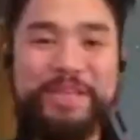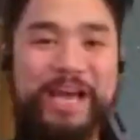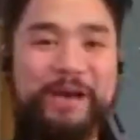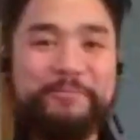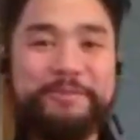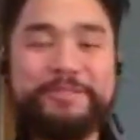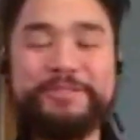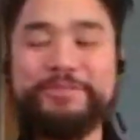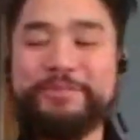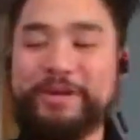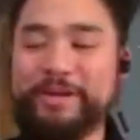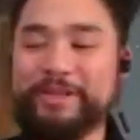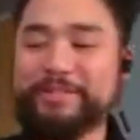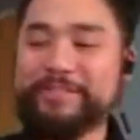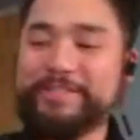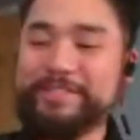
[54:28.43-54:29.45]
happy
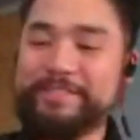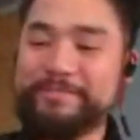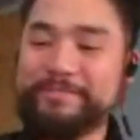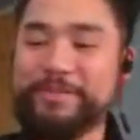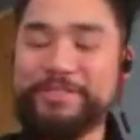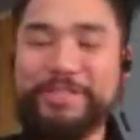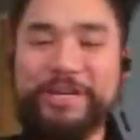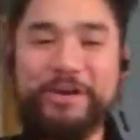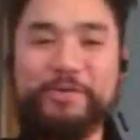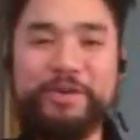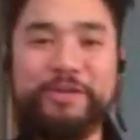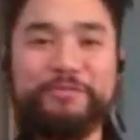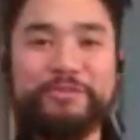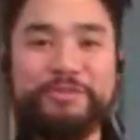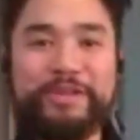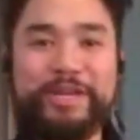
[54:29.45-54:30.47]
to just reach out
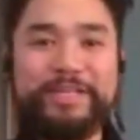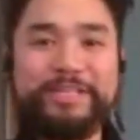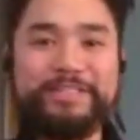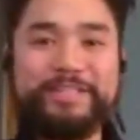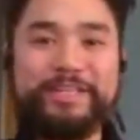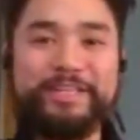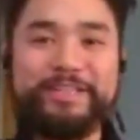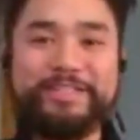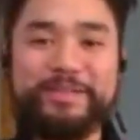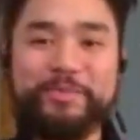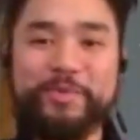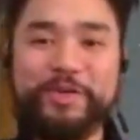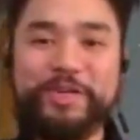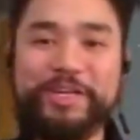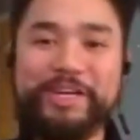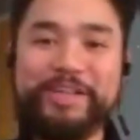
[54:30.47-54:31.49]
whenever you guys need
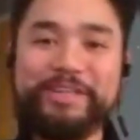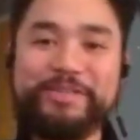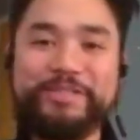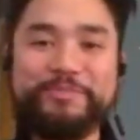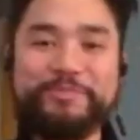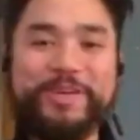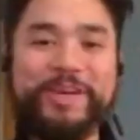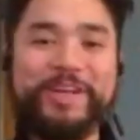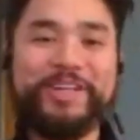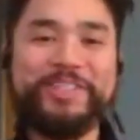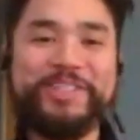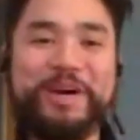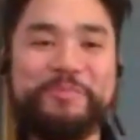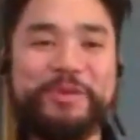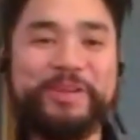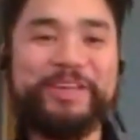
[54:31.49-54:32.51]
someone to speak on a
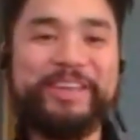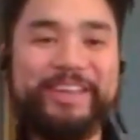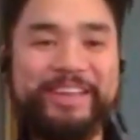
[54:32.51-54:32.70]
topic.